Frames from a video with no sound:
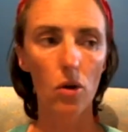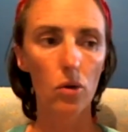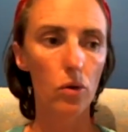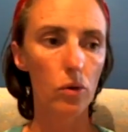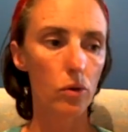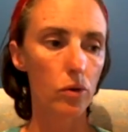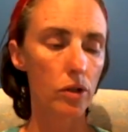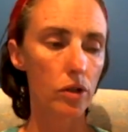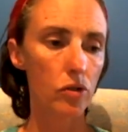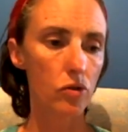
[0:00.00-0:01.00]
Or the
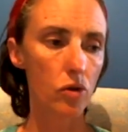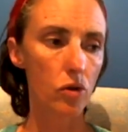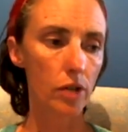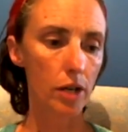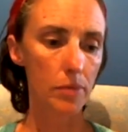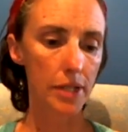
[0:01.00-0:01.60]
control comes